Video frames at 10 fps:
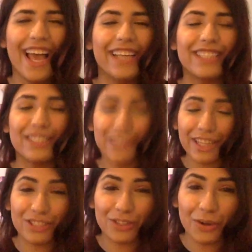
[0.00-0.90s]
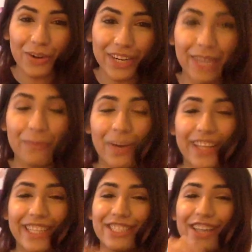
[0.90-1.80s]
It's still a story, but
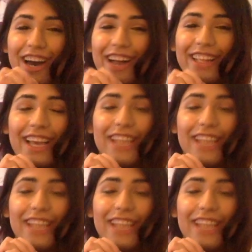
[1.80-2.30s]
it's not,